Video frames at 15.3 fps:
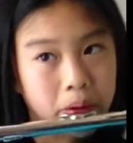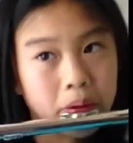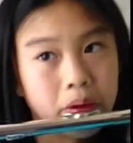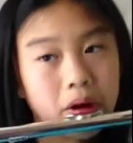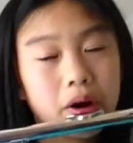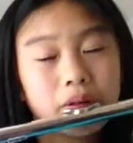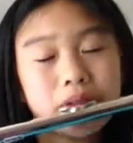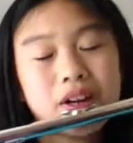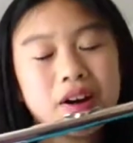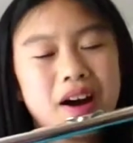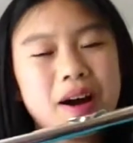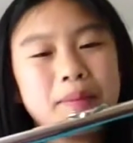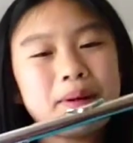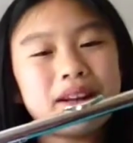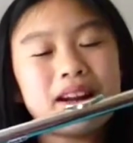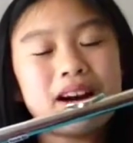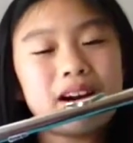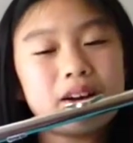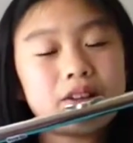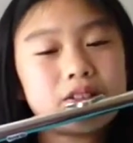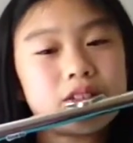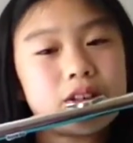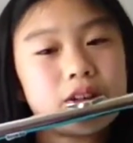oh no, I meant higher
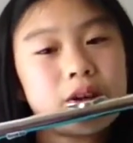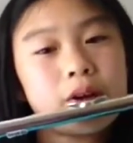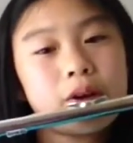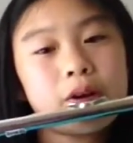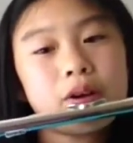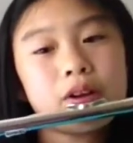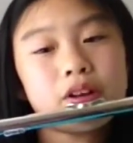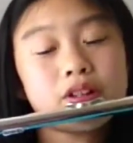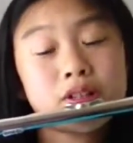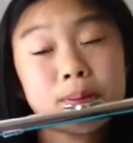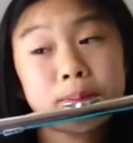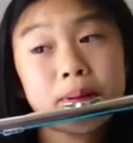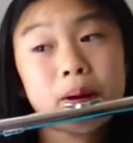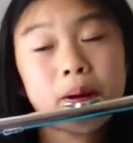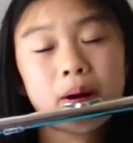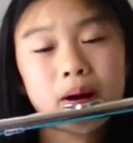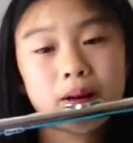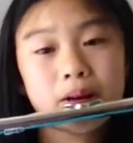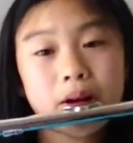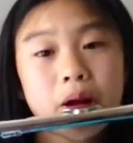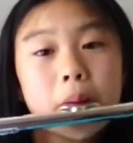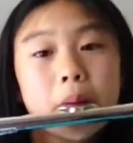G. You just blow harder.